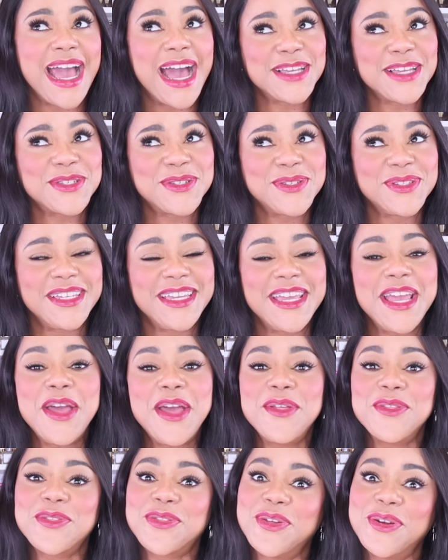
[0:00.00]
Actually
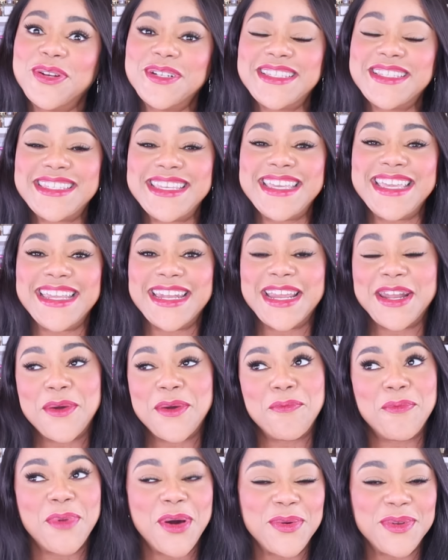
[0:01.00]
13 and
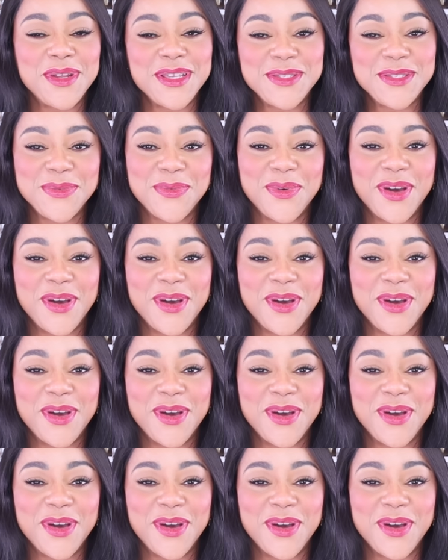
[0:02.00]
a bonus